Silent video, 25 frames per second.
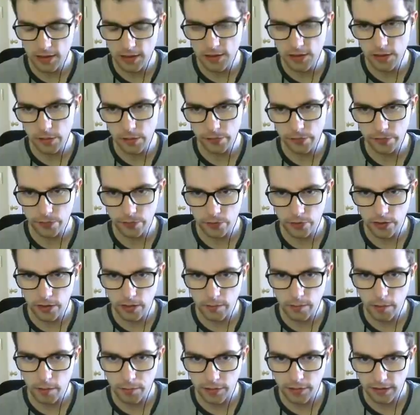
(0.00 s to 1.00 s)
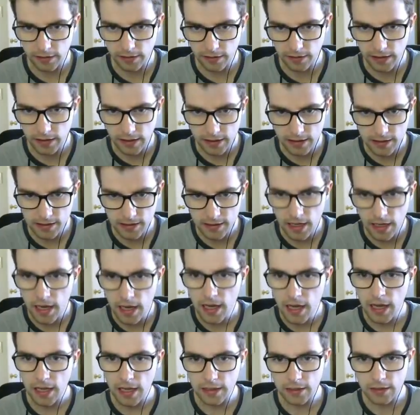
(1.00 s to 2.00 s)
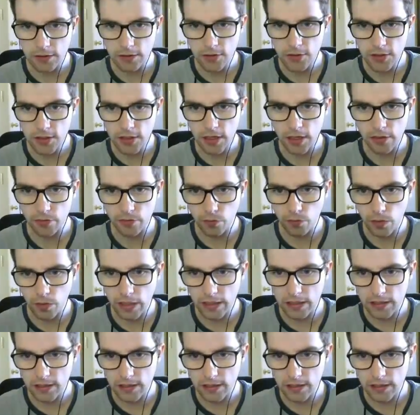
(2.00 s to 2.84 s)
so I prefer to come up like this, and then I'll just kind of wait.